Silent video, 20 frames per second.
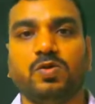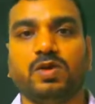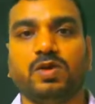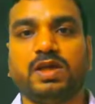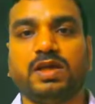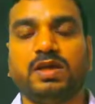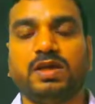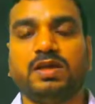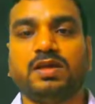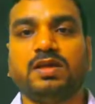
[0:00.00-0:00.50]

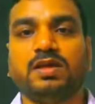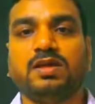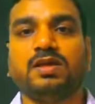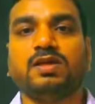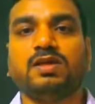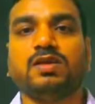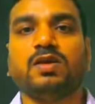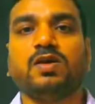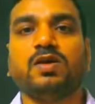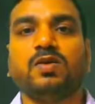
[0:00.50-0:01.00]
Okay,
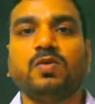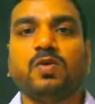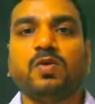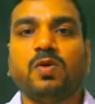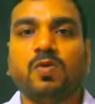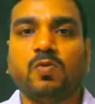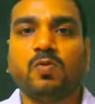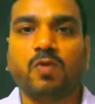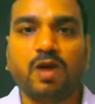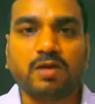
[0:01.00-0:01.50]

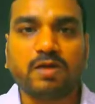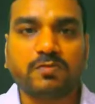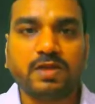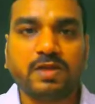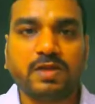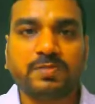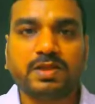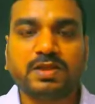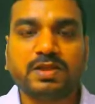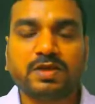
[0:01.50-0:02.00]
now what
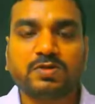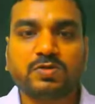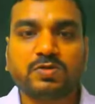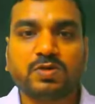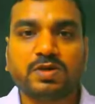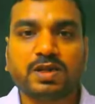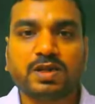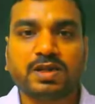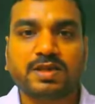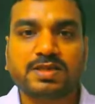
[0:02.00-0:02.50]
will be the
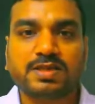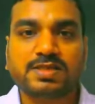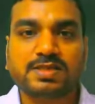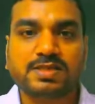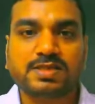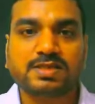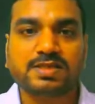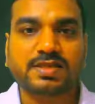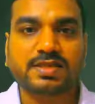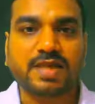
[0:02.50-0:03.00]
total
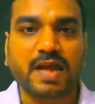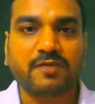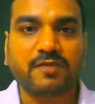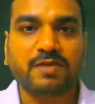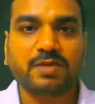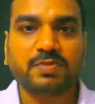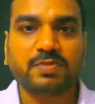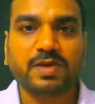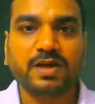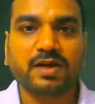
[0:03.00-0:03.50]
distance
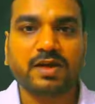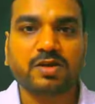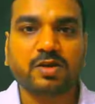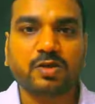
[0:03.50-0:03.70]
traveled by